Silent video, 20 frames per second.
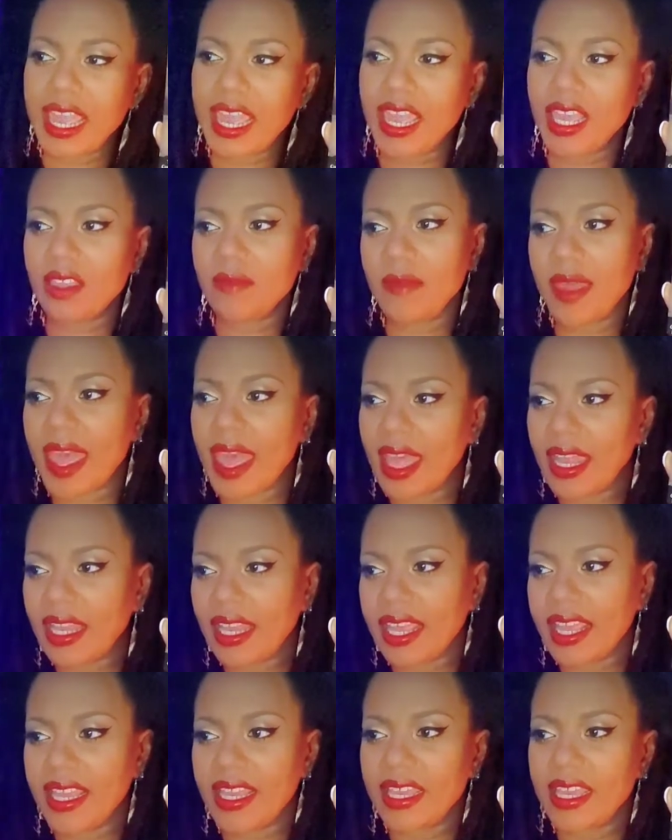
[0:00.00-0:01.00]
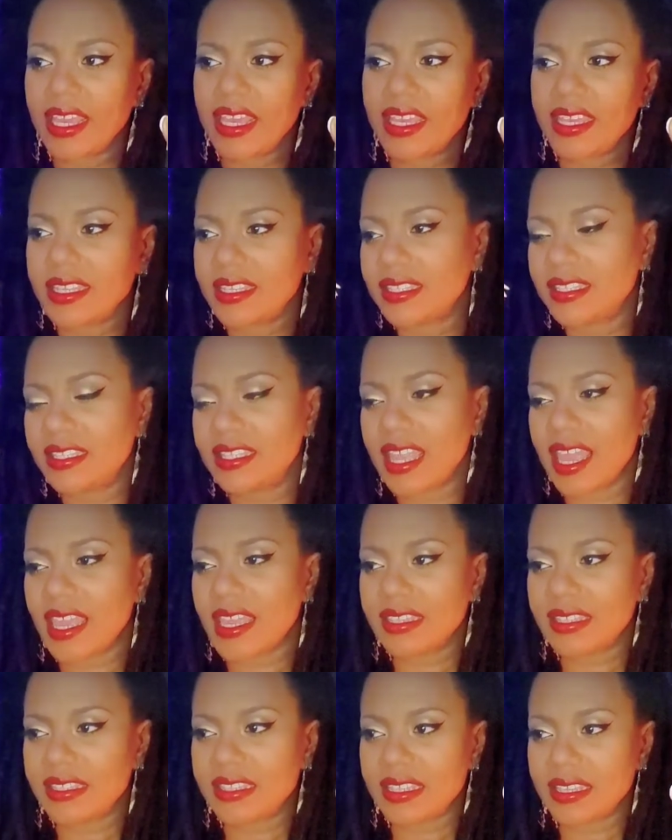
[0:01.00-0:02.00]
hangman like
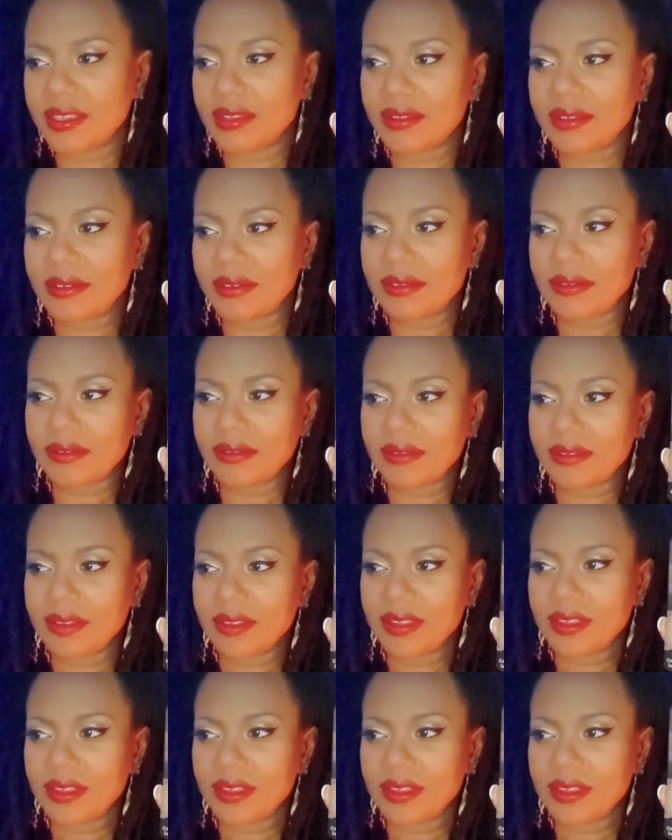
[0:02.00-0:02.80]
staying still,